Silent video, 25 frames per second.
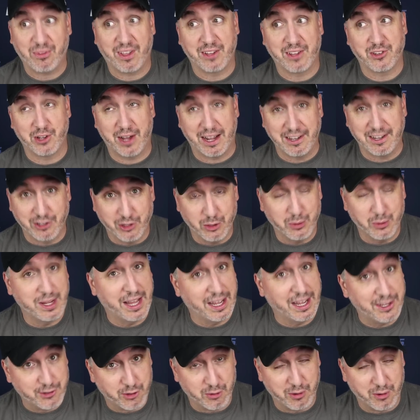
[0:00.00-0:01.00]
That's what I had to do
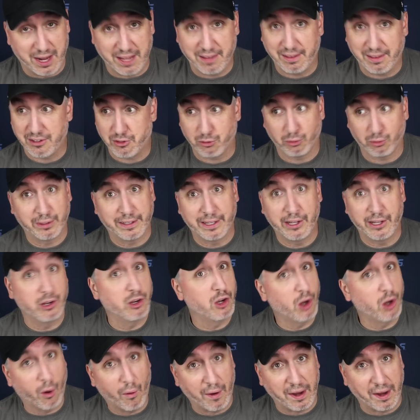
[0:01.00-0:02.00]
yesterday. That's really
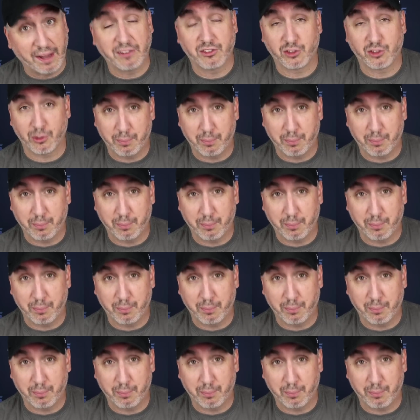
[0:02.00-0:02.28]
annoying.